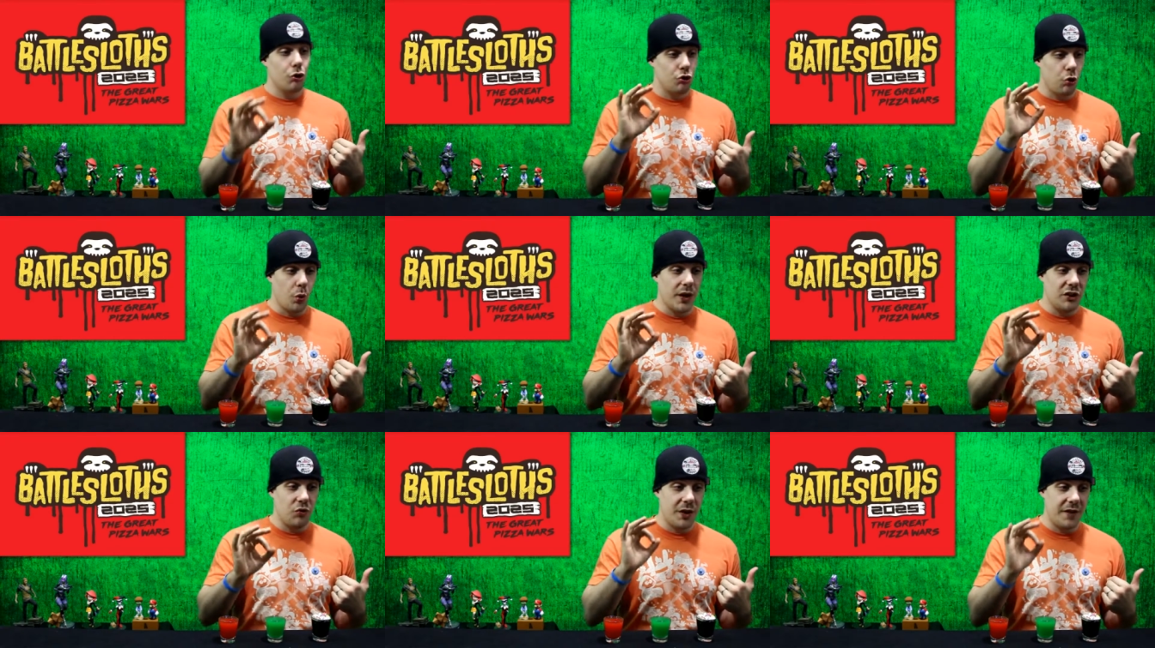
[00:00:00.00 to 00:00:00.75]

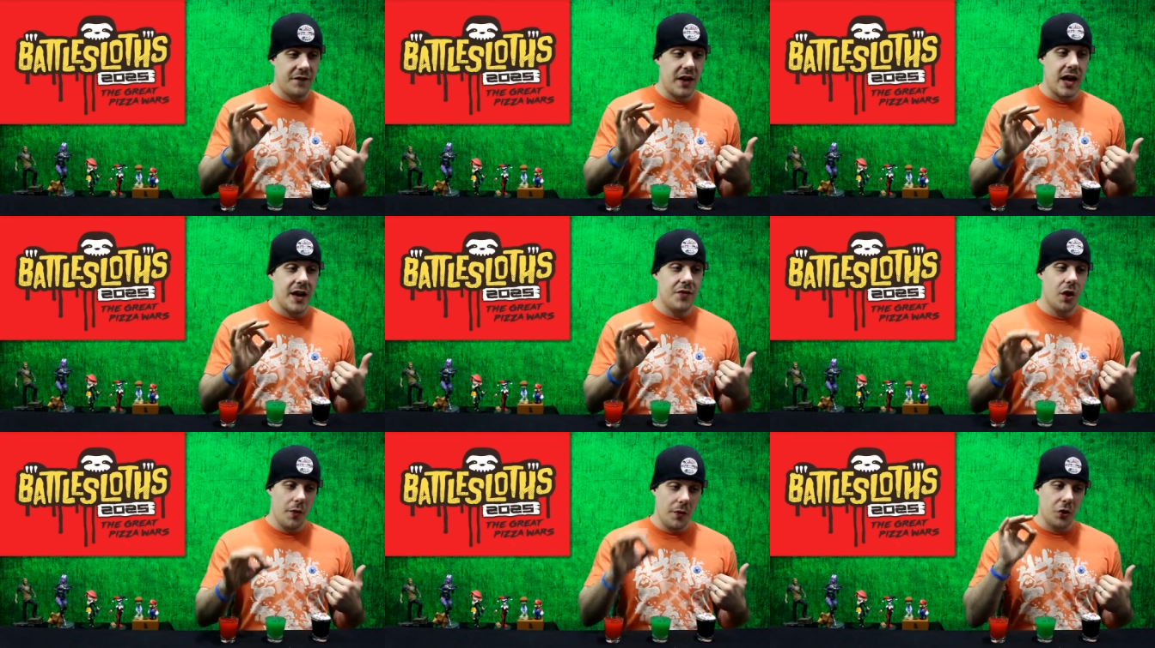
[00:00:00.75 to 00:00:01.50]

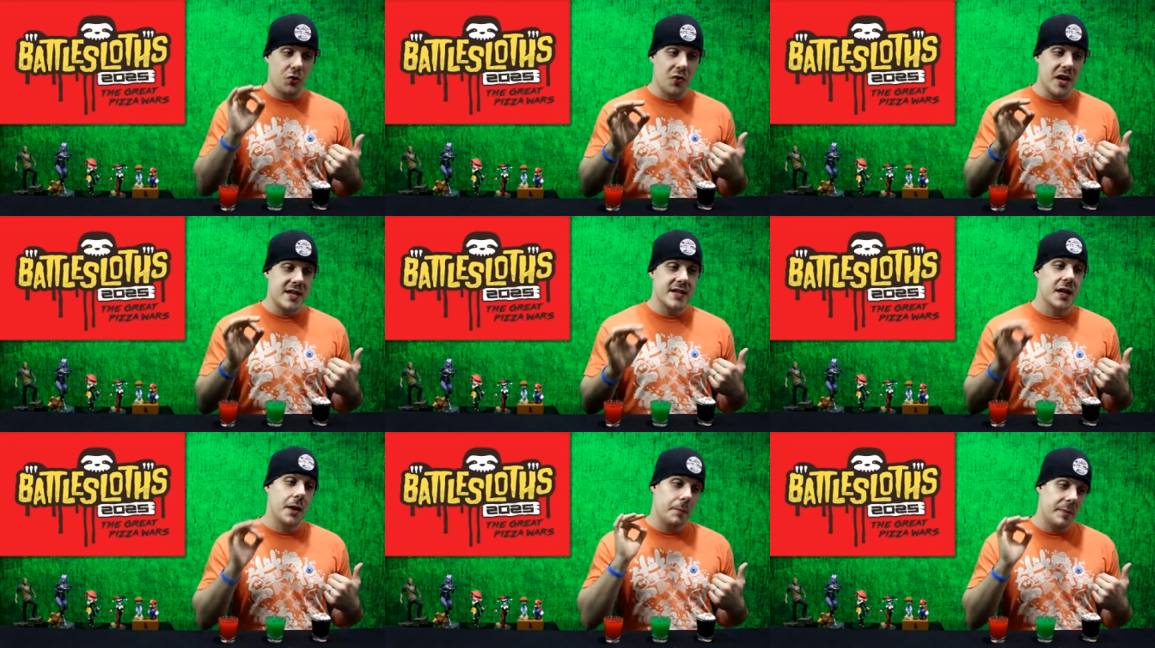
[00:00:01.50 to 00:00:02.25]
2025, The
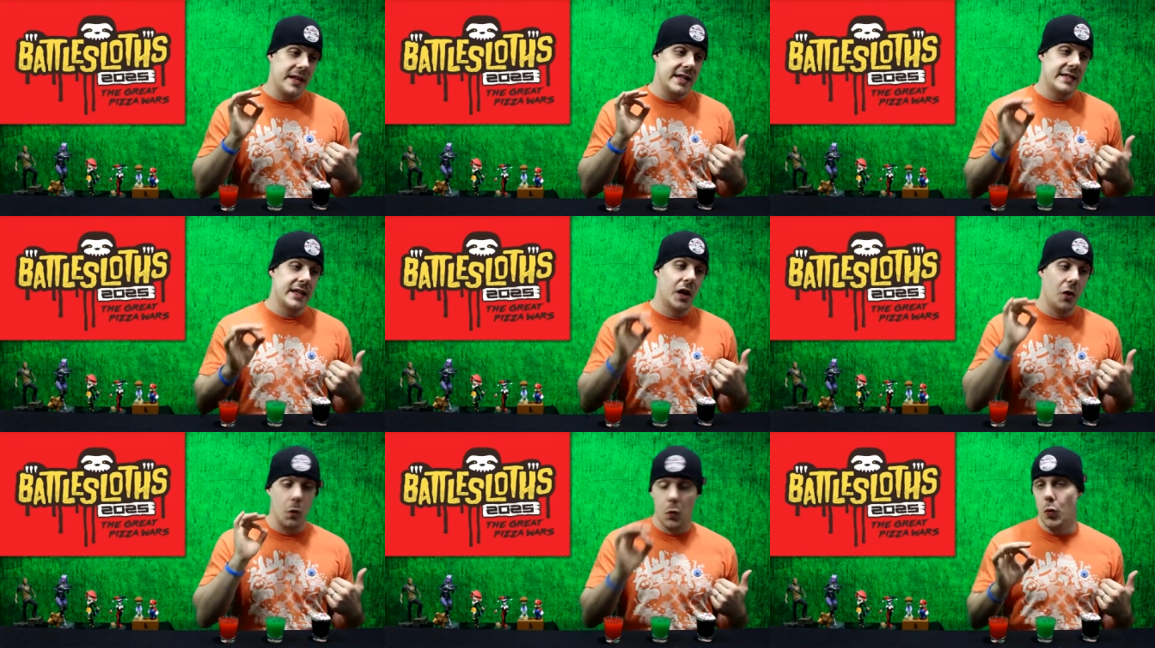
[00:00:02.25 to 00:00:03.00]
Great
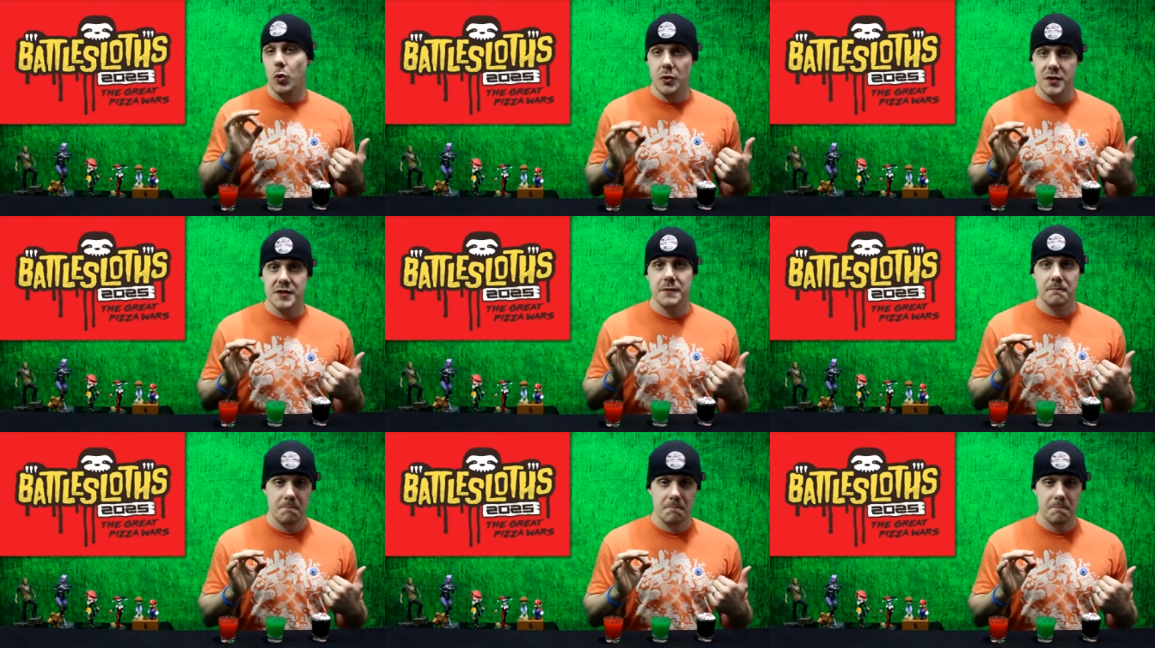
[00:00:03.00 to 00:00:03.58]
Pizza Wars.